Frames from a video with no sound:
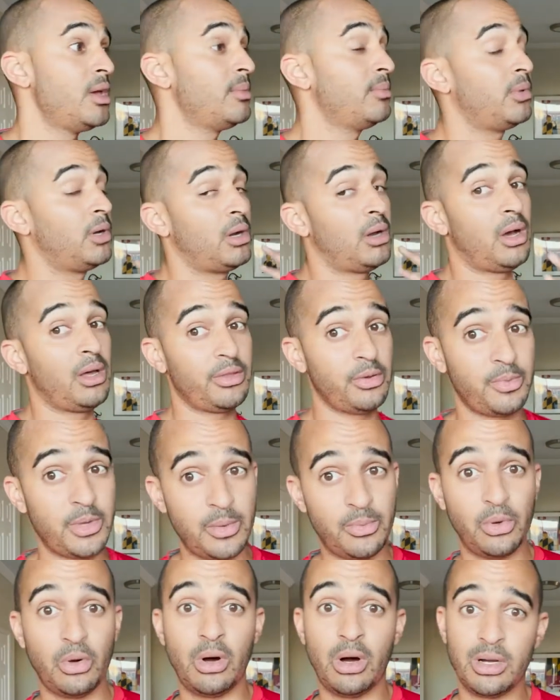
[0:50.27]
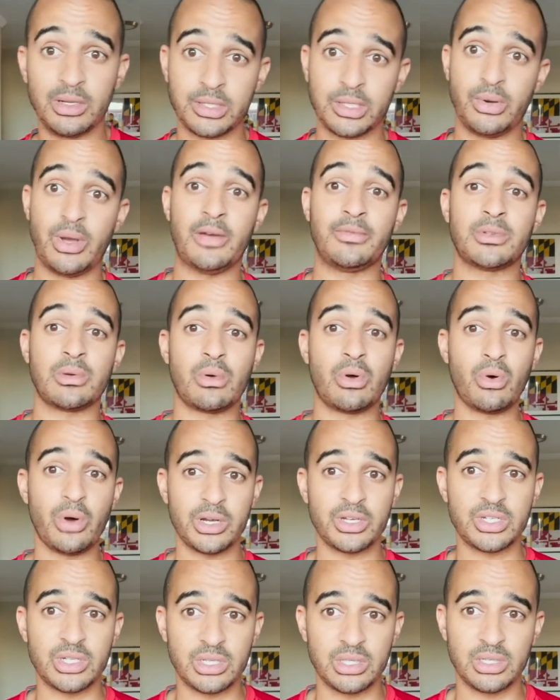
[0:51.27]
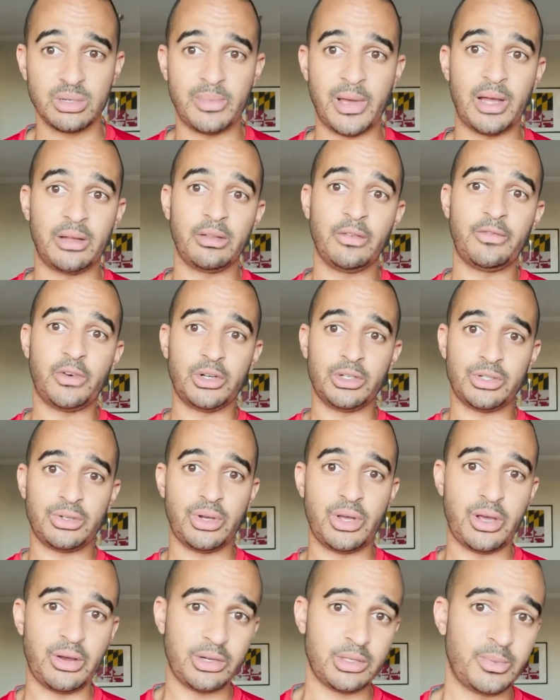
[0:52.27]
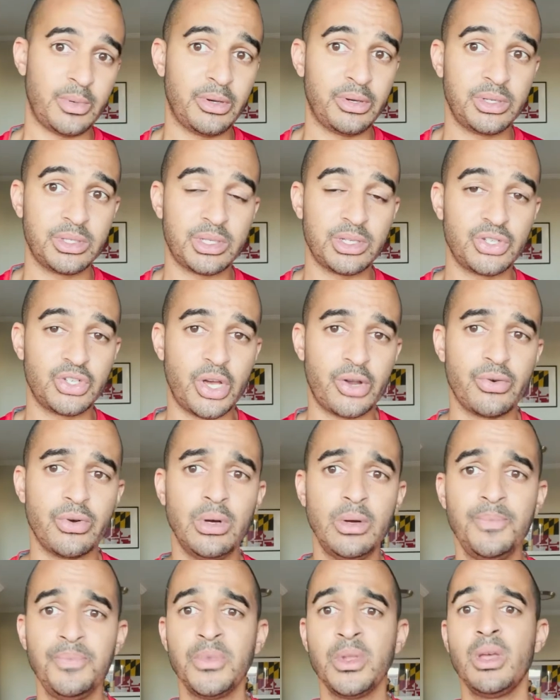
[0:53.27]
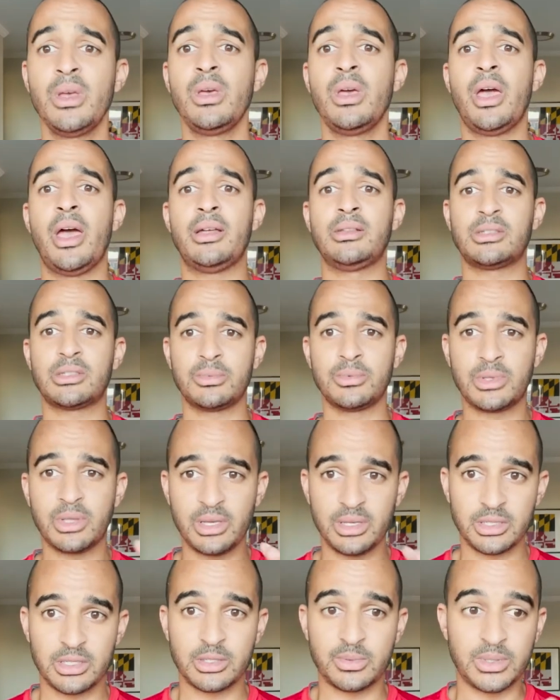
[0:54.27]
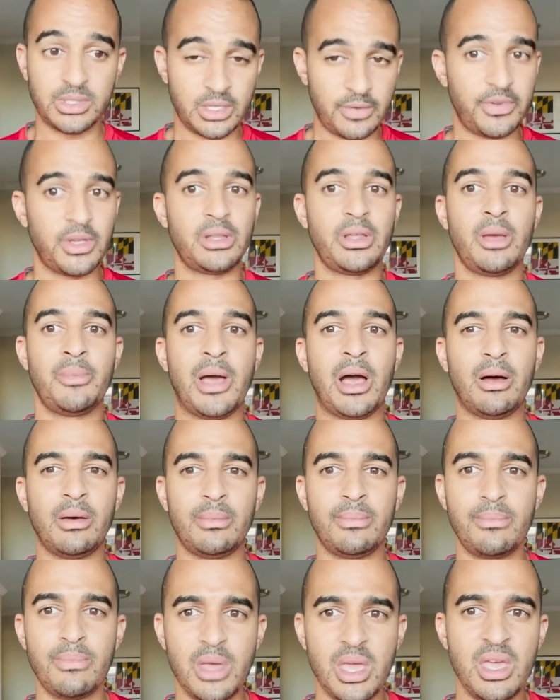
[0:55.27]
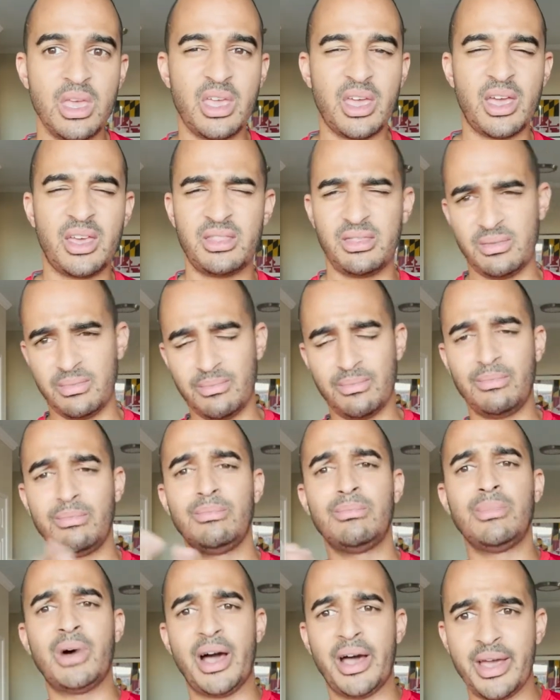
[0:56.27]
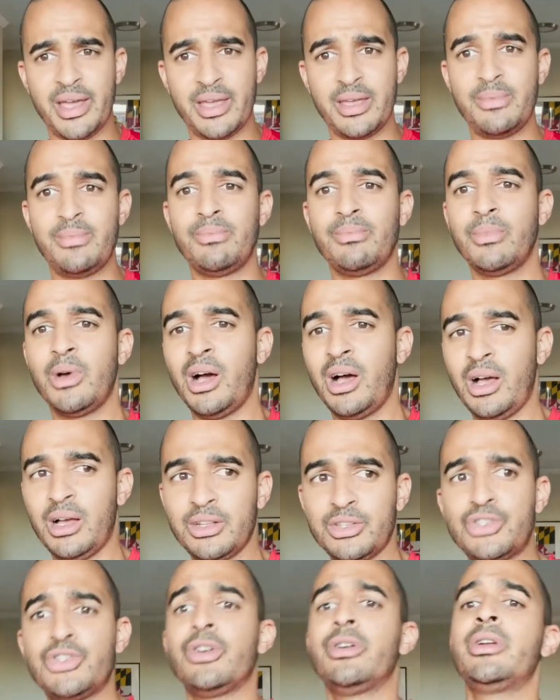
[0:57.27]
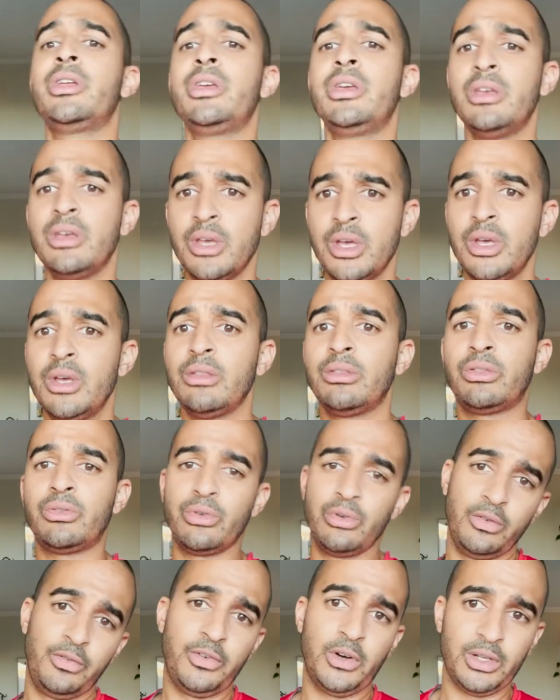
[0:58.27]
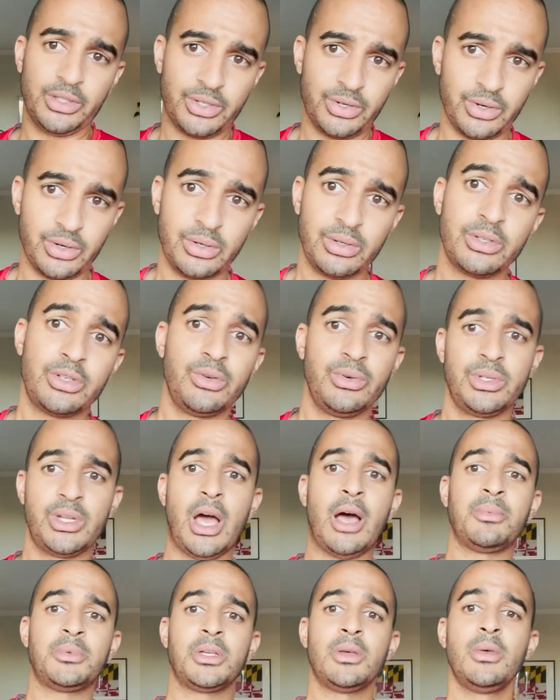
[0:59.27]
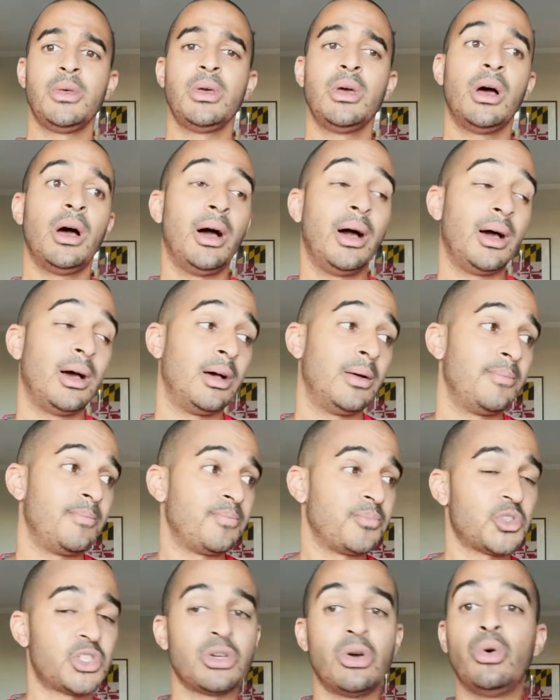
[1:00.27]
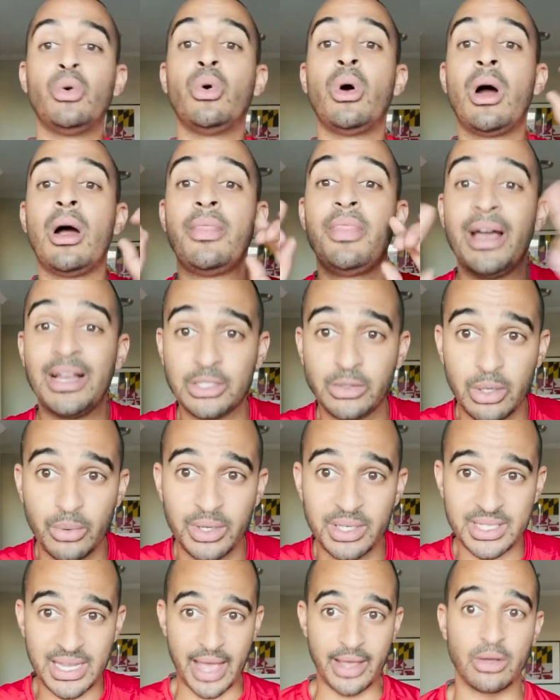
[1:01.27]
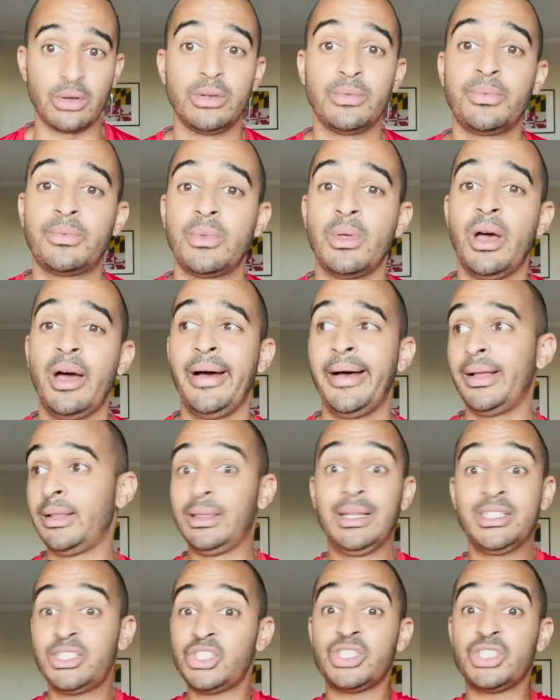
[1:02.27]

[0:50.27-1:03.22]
but other people also have some questions about the foster care experience in general and some things specifically about me and my uh, journey through foster to adult. Um, so that's what I want to tackle. Uh, let's